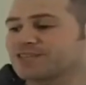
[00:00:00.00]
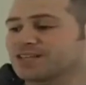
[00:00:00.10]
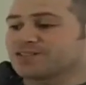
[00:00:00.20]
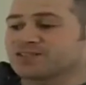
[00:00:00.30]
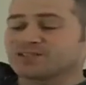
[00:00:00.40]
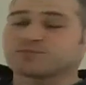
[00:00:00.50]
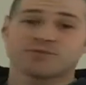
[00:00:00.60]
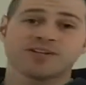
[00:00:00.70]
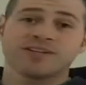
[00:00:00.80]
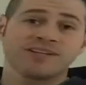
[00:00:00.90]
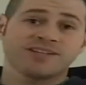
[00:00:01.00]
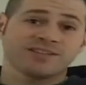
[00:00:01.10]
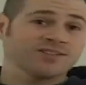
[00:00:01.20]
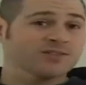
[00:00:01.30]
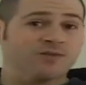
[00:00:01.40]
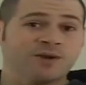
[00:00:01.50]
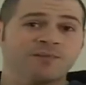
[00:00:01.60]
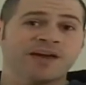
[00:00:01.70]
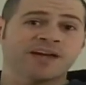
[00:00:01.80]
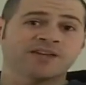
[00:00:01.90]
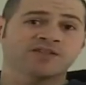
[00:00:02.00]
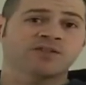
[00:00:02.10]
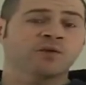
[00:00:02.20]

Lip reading: it's pretty neat. This is a great package.